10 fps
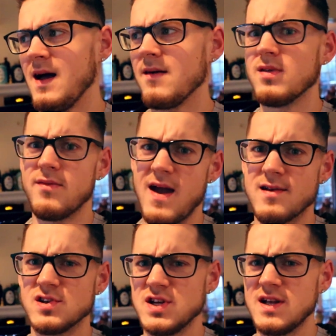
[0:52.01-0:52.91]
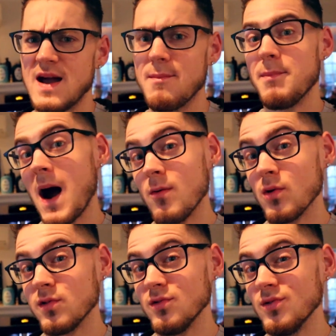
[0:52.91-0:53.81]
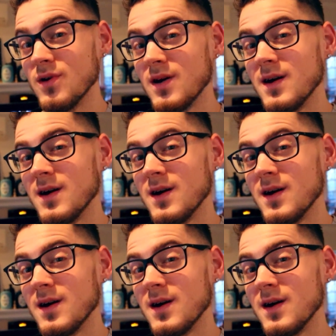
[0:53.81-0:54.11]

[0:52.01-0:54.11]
have enough energy and power to